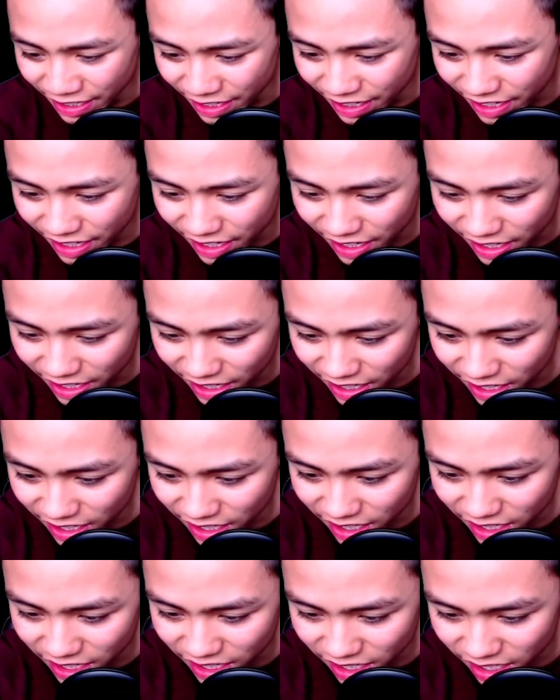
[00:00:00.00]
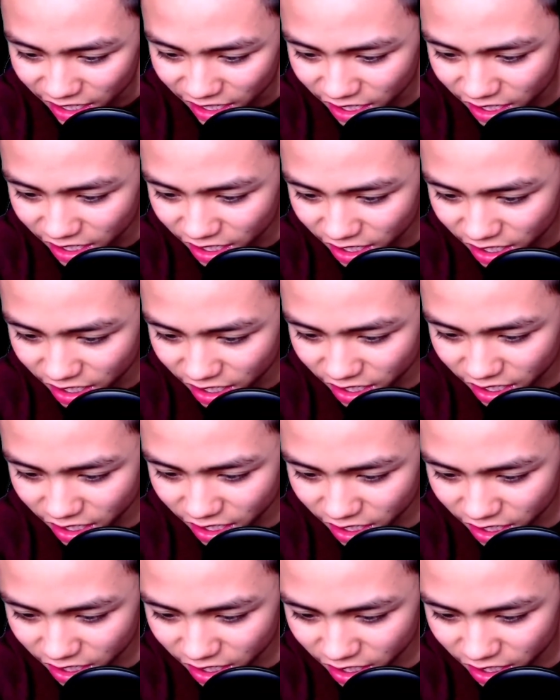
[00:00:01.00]

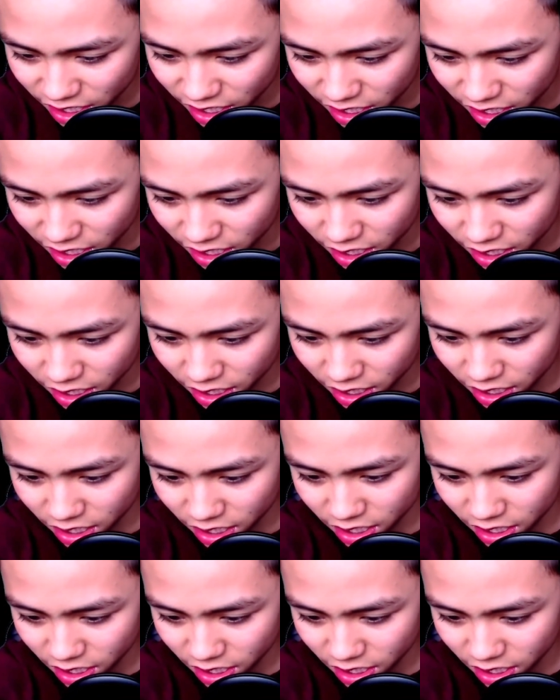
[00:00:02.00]
Nobody speaks.